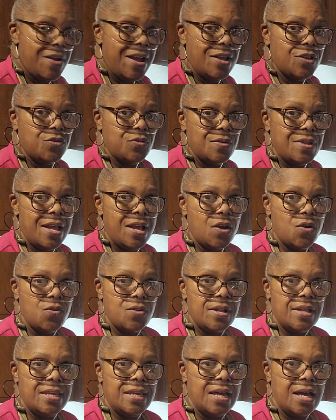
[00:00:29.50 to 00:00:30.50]
I do not
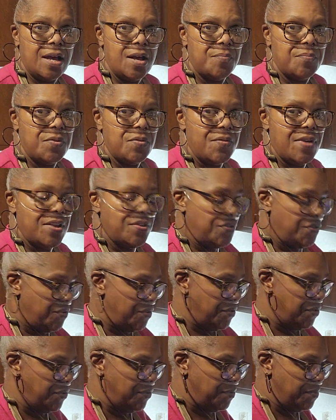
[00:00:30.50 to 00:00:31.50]
own any copyrights
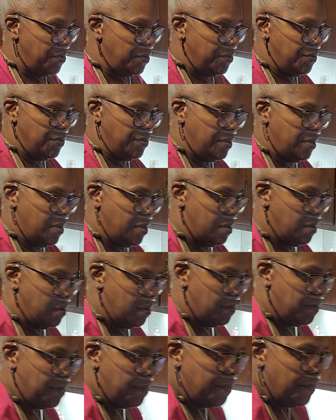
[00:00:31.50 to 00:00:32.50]
to this music.
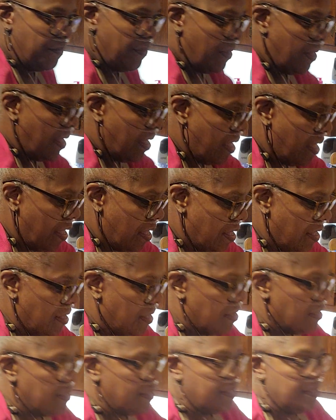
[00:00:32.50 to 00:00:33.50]

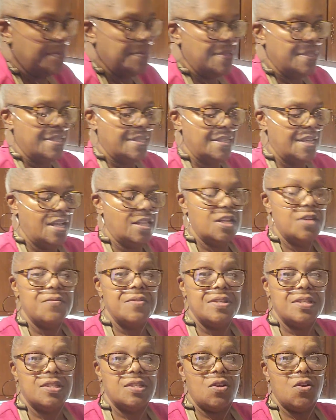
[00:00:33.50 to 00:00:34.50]
Some
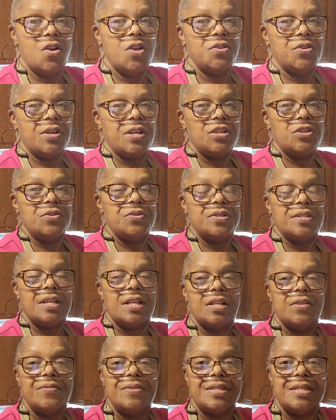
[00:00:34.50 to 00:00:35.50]
celery salt. You can use
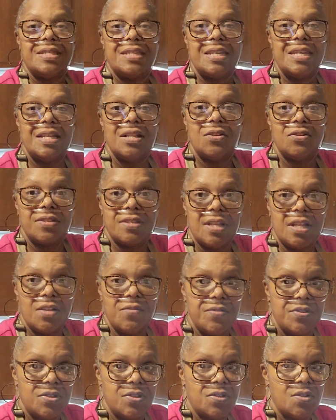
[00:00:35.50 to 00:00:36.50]
celery seed or
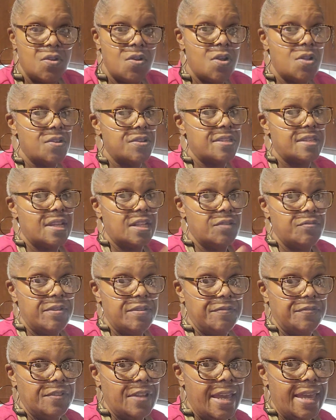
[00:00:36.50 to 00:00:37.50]
celery salt or
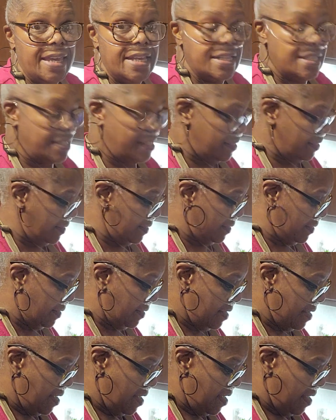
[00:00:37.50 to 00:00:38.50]
celery flakes.
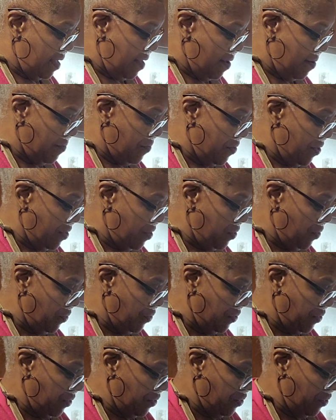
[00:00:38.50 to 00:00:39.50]
I'm going to
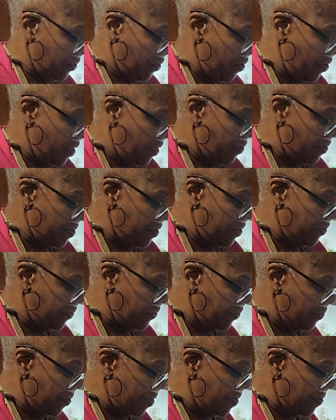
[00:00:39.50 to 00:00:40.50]
use the salt on this
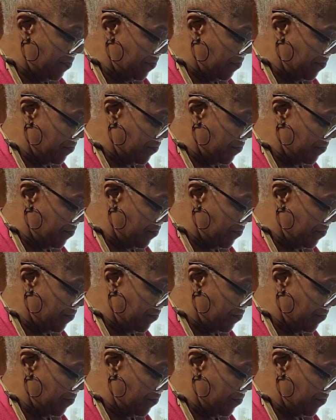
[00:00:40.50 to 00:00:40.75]
one.